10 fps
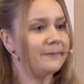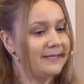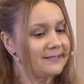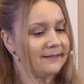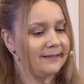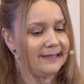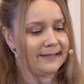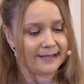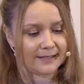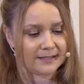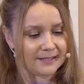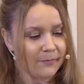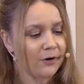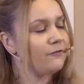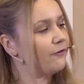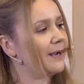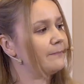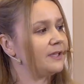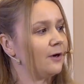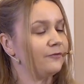is that the small
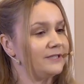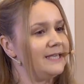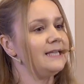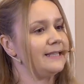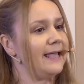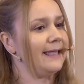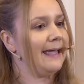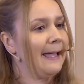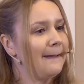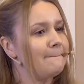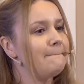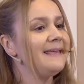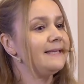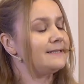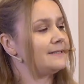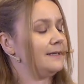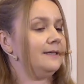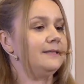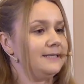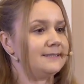fragment of DNA mixed
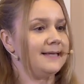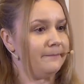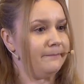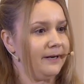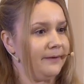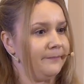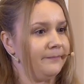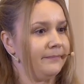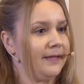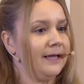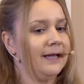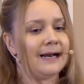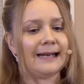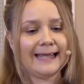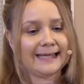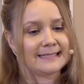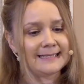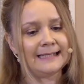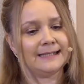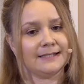in this sample, like
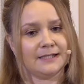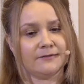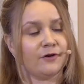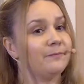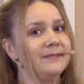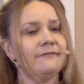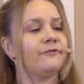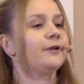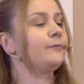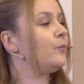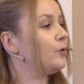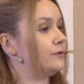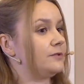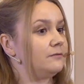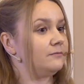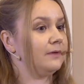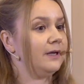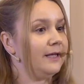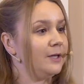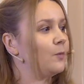sentences from different books
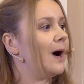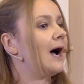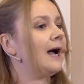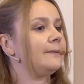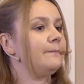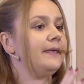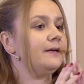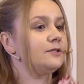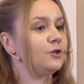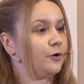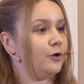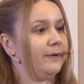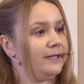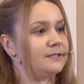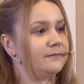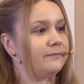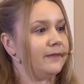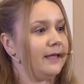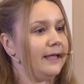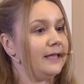in one big document.
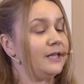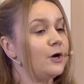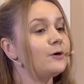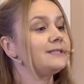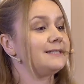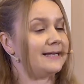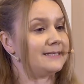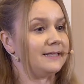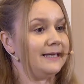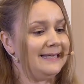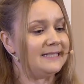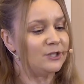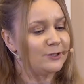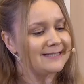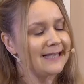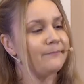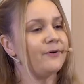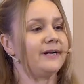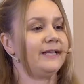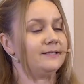And your task is to
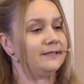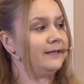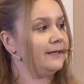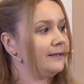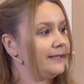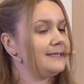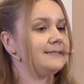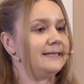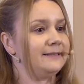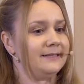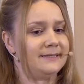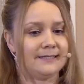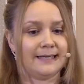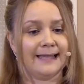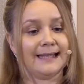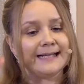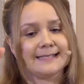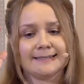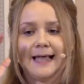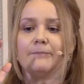separate these sentences and
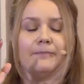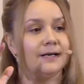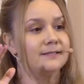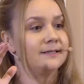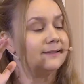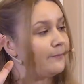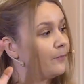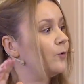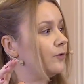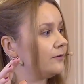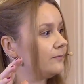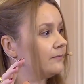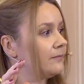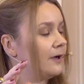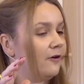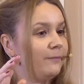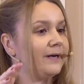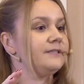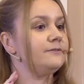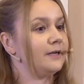assemble the book of
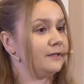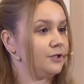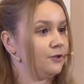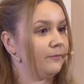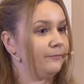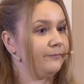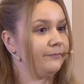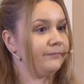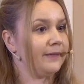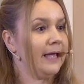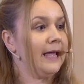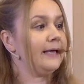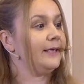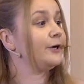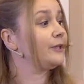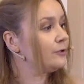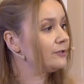bacterial genome. You can use